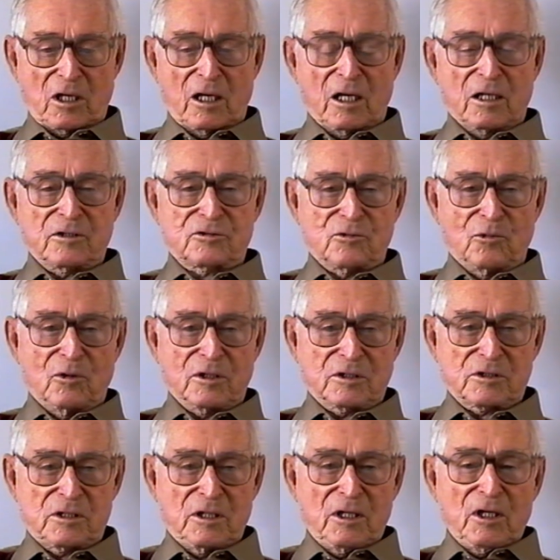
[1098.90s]
college
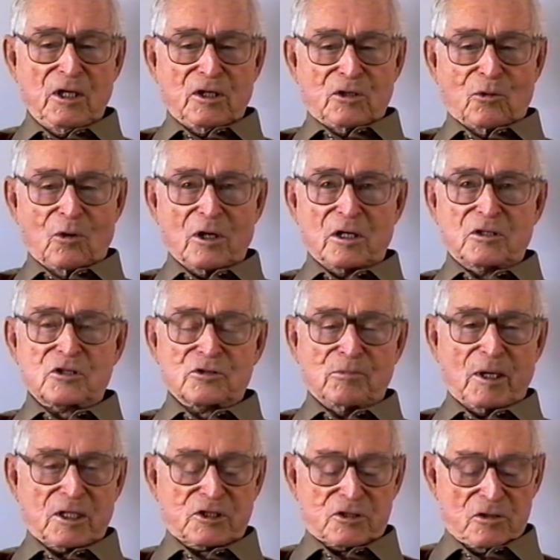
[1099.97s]
one
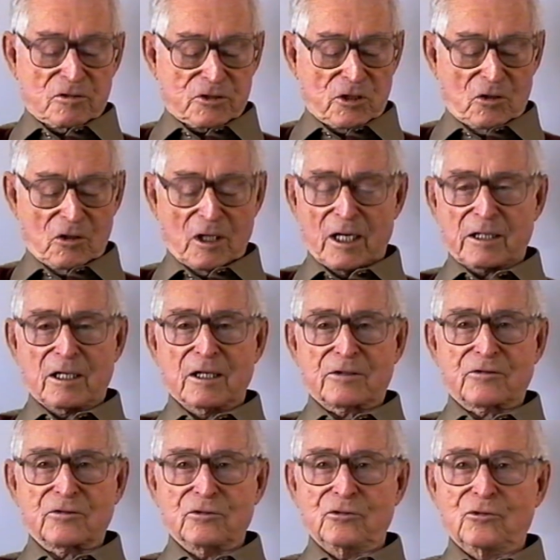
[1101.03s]
semester is all I
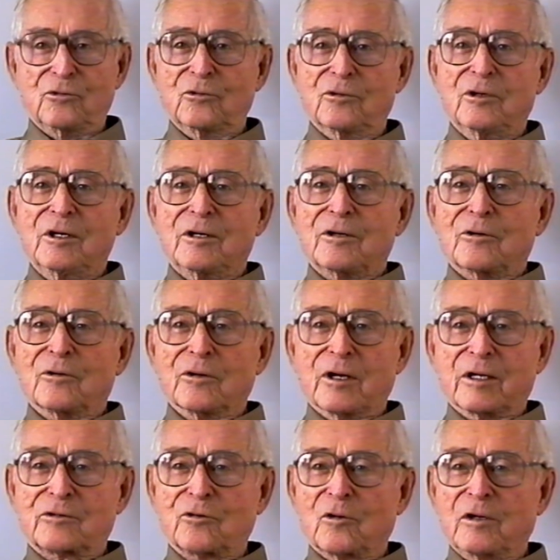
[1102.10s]
got through. When
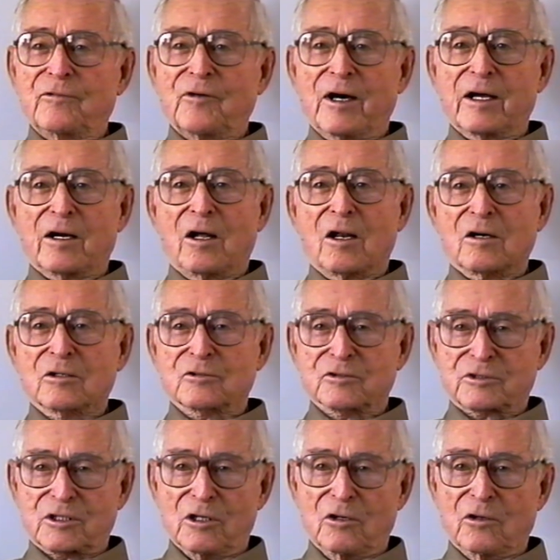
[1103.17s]
that $25
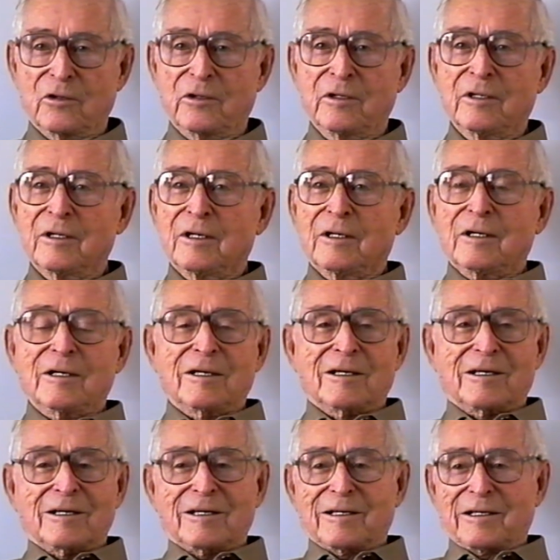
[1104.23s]
was gone,
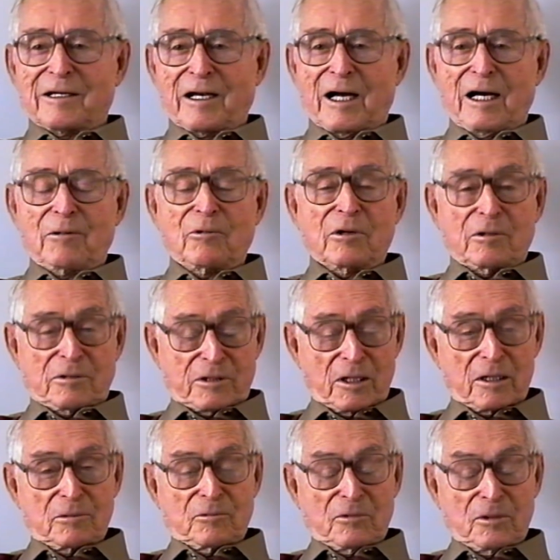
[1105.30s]
and I
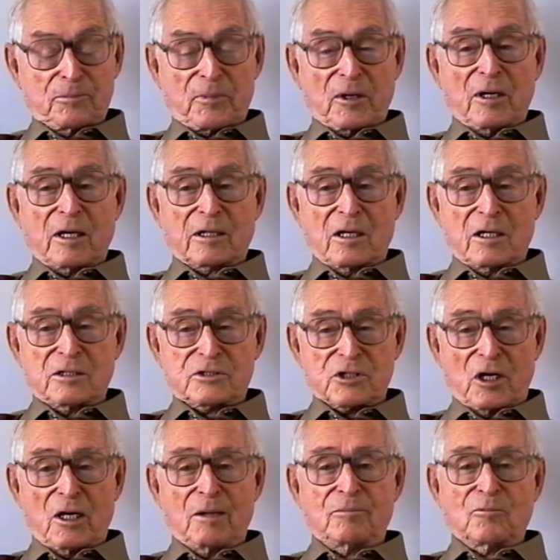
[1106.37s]
got a
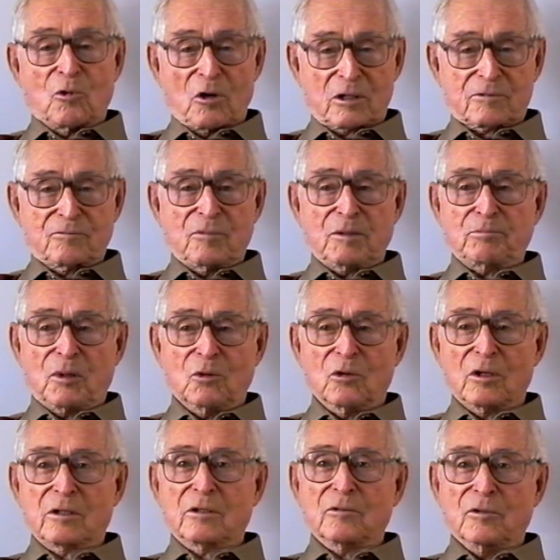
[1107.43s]
job, worked my
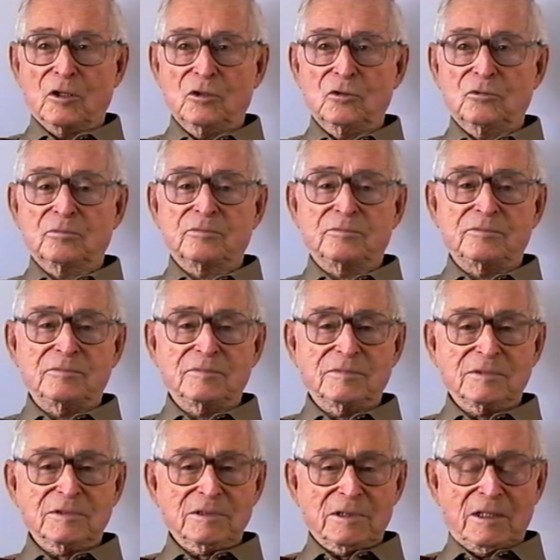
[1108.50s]
board room.
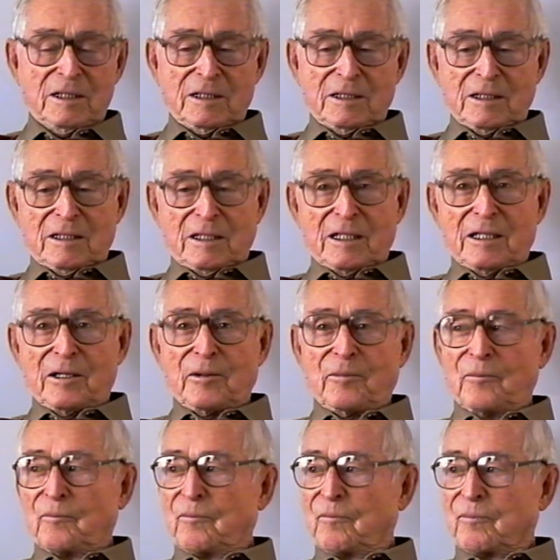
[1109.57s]
Played basketball
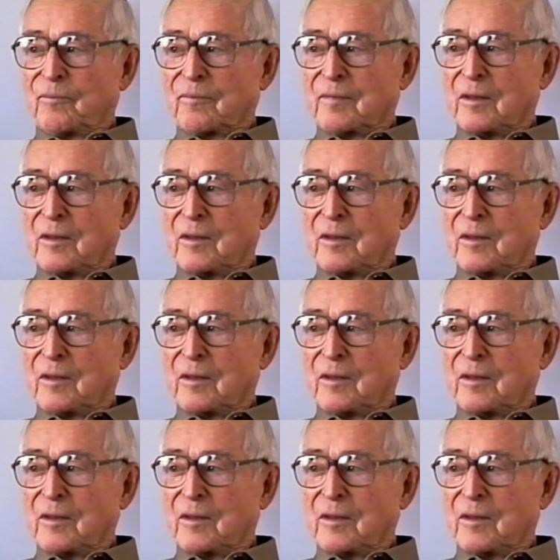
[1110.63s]
too, didn't you?